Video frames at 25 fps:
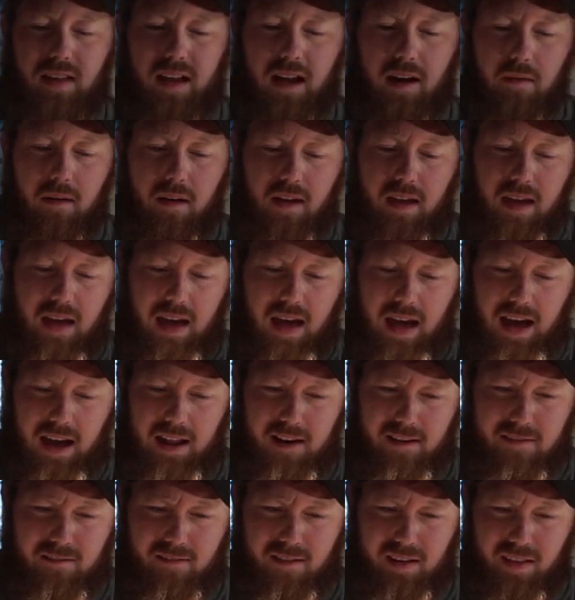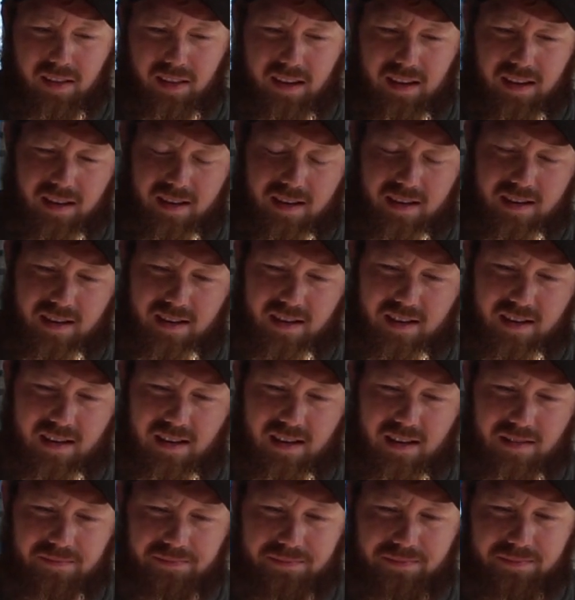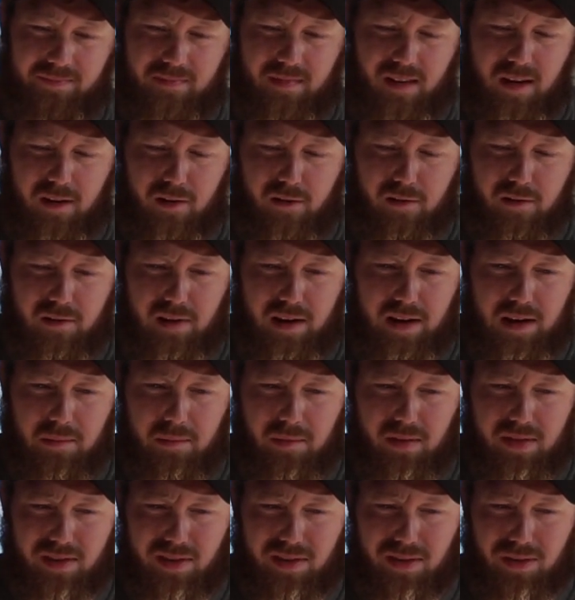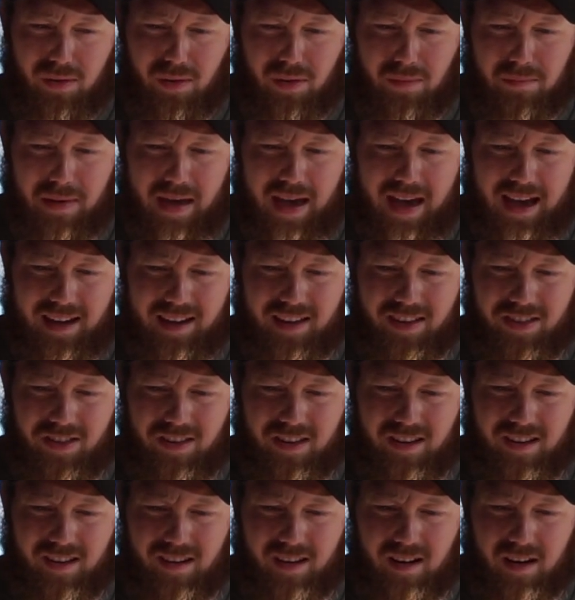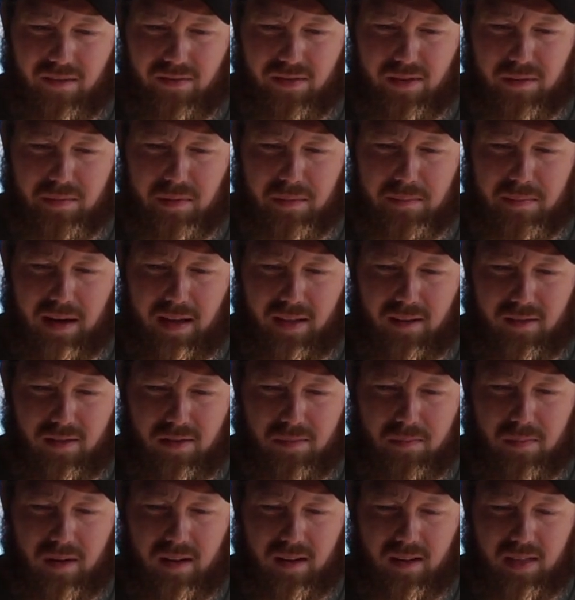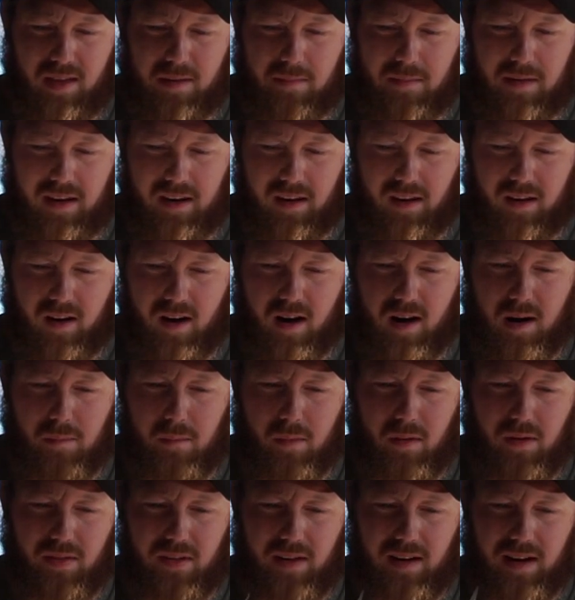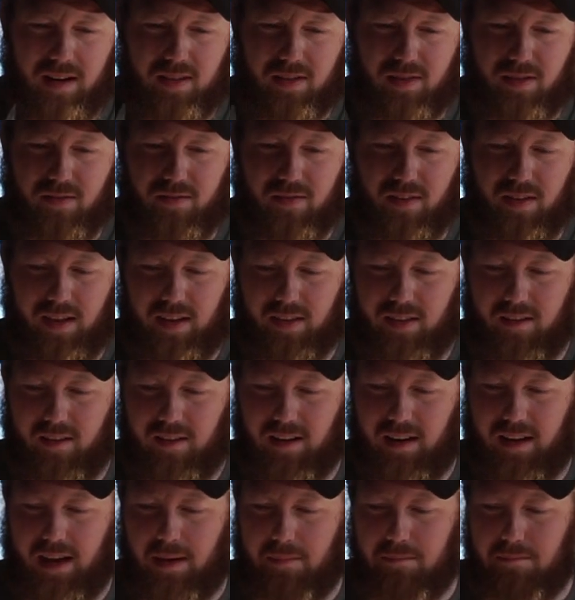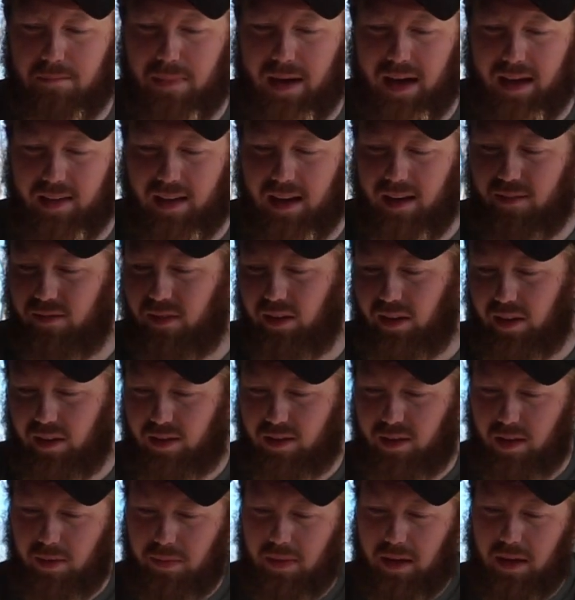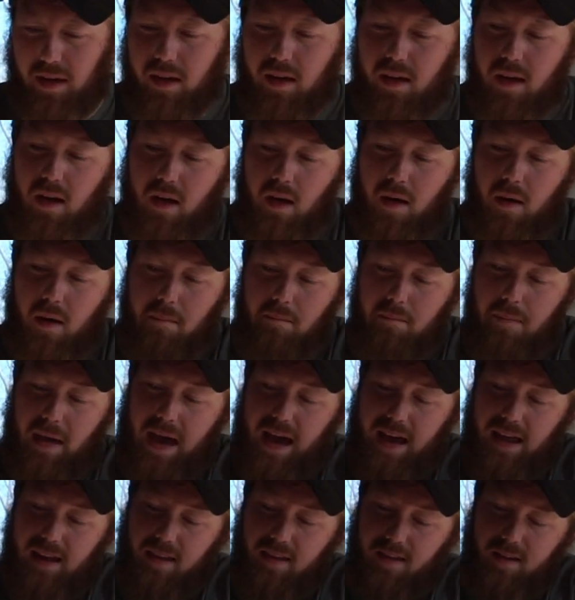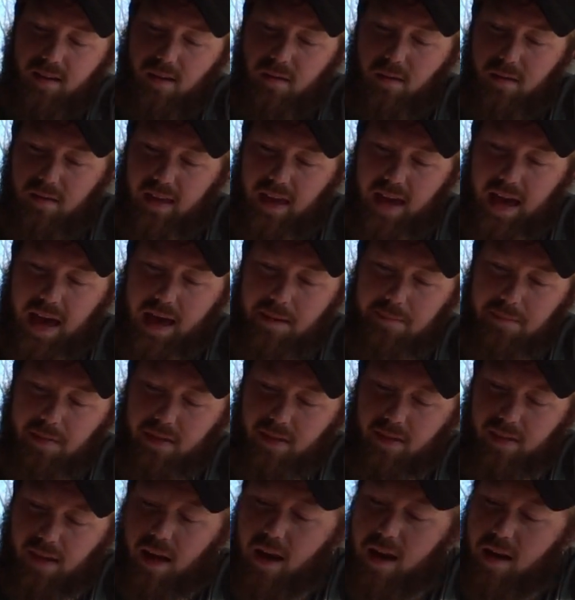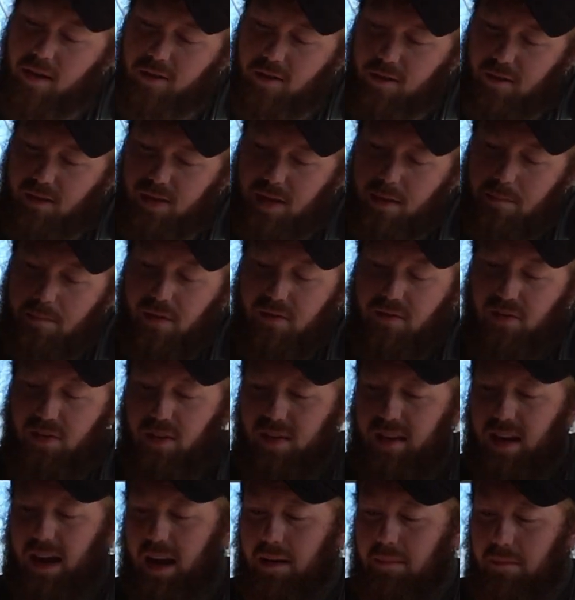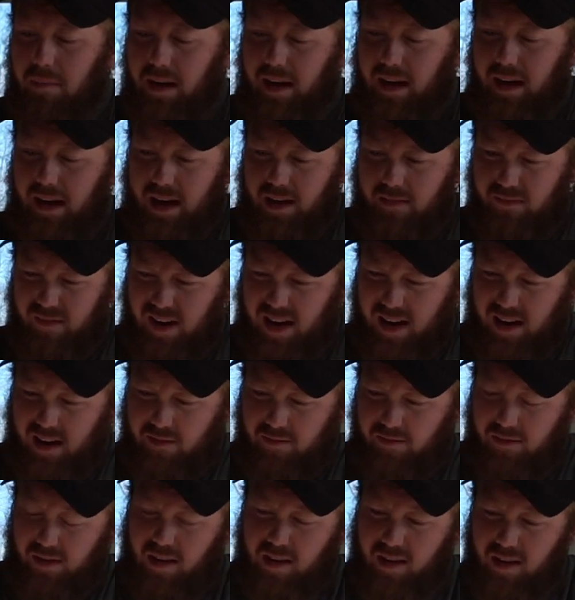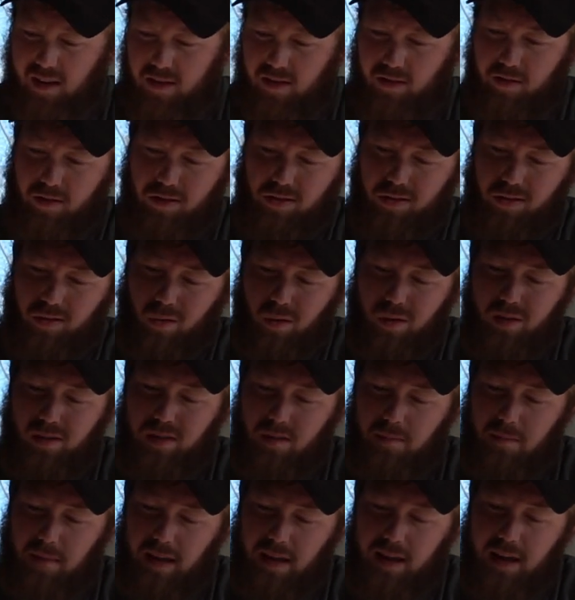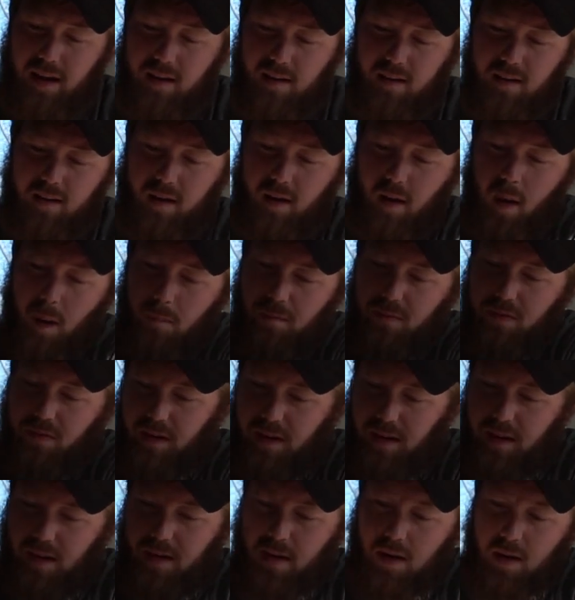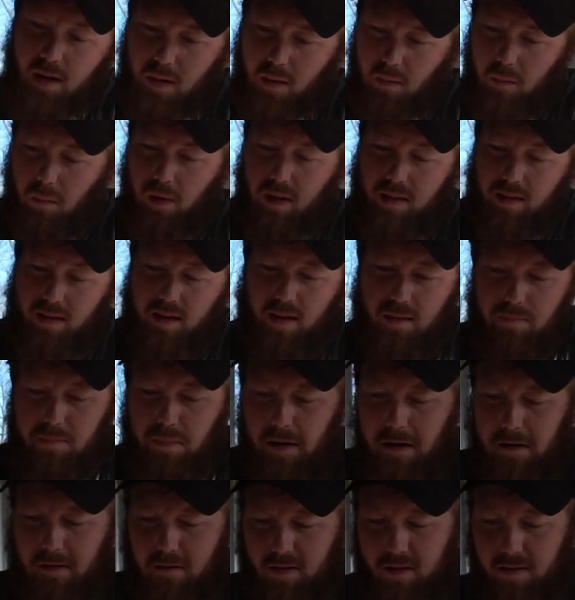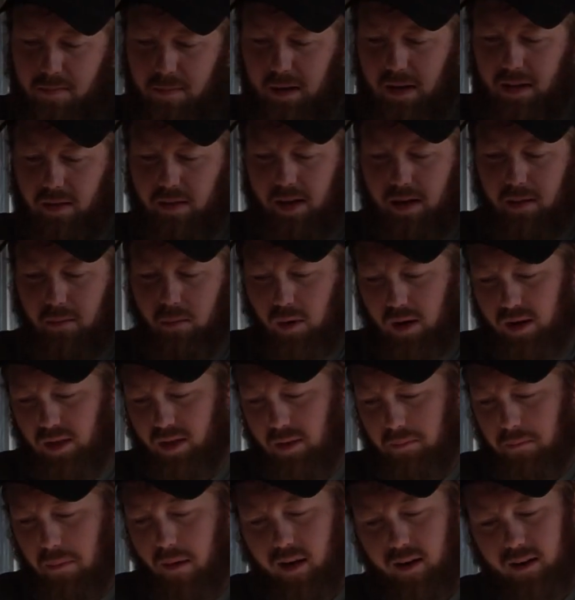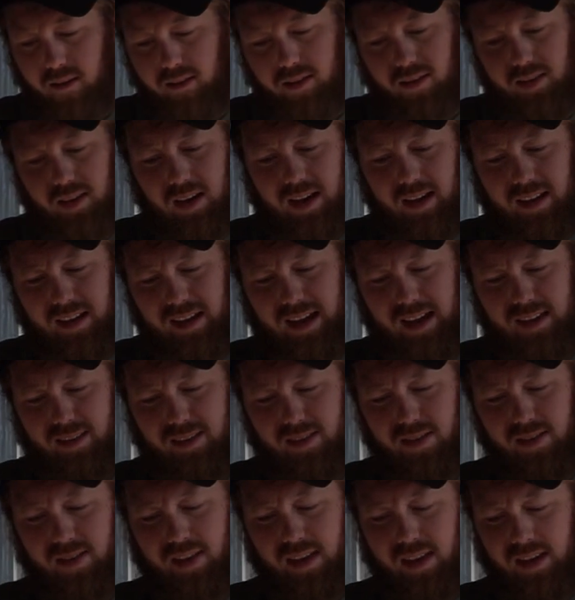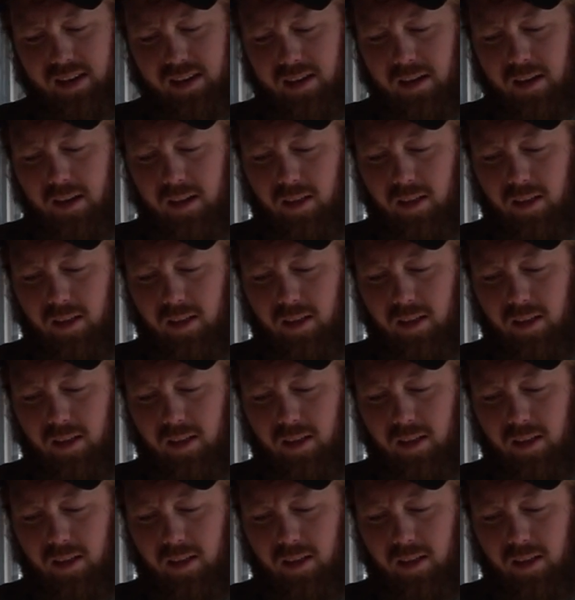Now, I don't really agree with this whole packaging of the propellers, putting them in cardboard there. I just feel like they're going to get bent. I feel like something bad is going to happen to them, but for the time being, I've kind of just stored them in here, and hopefully what appears to be like one of the parts that gets the